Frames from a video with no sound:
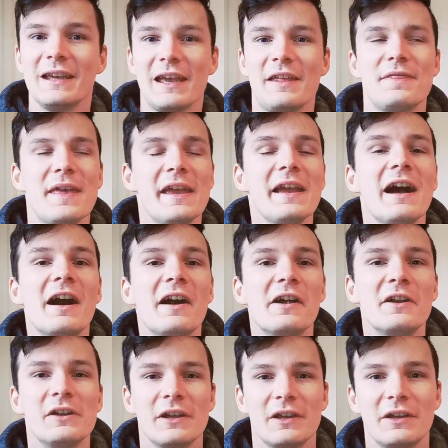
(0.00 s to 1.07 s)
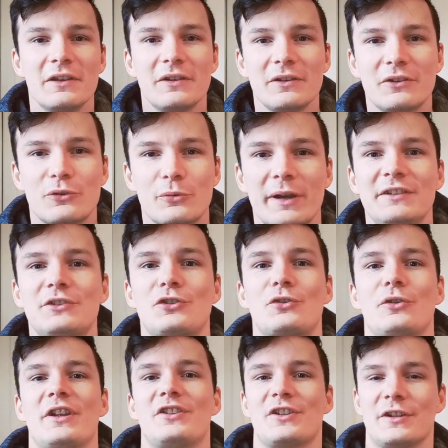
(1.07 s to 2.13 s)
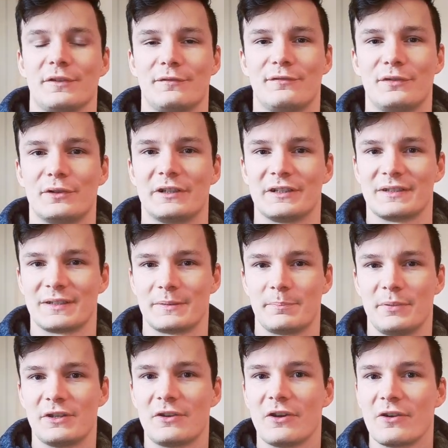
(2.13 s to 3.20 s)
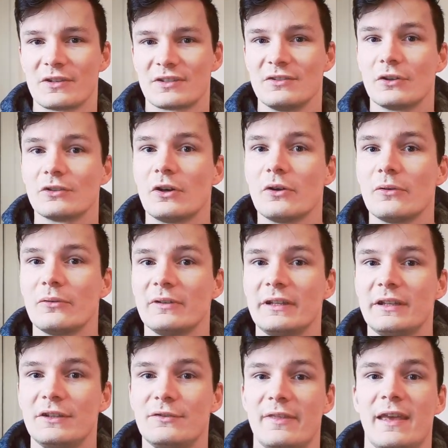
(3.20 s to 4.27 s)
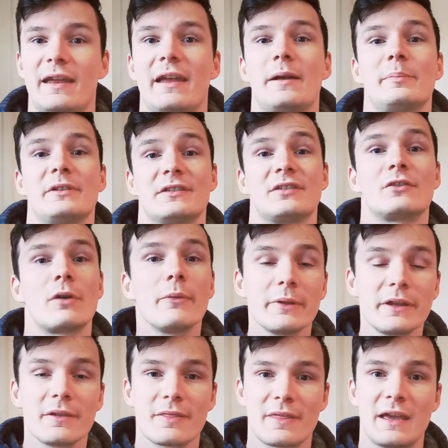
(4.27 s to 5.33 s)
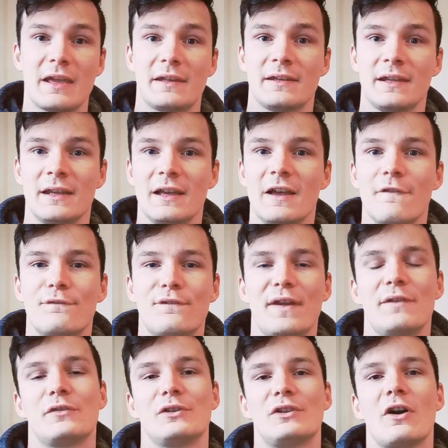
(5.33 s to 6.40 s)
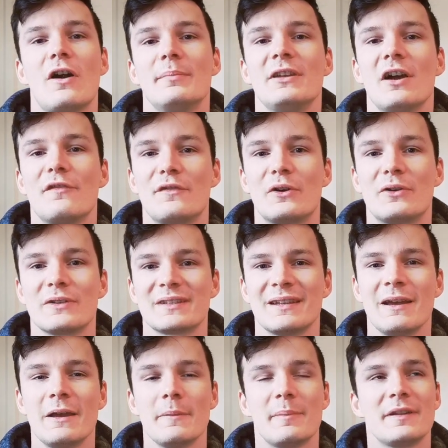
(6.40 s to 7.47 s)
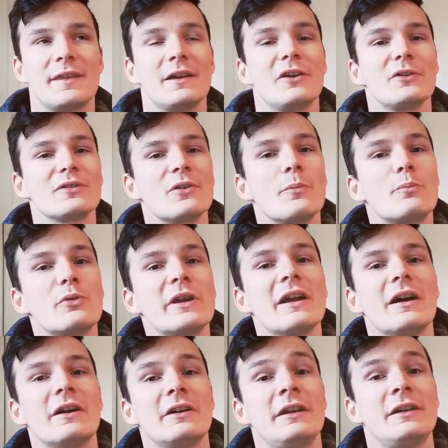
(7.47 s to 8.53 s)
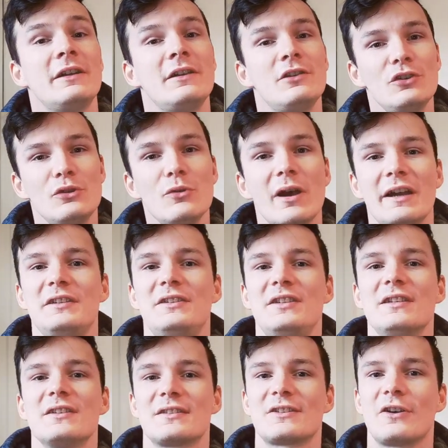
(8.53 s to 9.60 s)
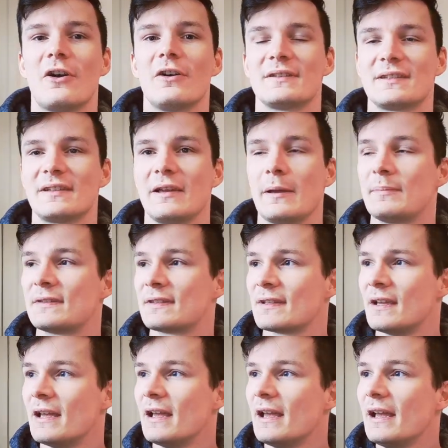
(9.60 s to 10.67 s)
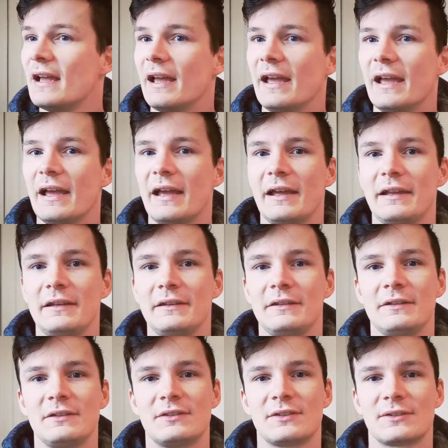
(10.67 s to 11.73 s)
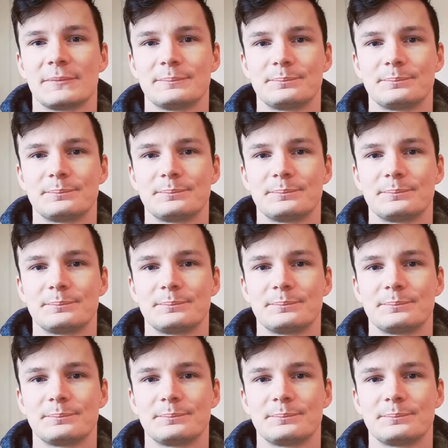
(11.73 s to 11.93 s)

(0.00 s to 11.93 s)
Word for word: And they are a great treasure for us because not only do they help us growing that favorite hobby of ours, but they also bring uh, new ideas, concepts and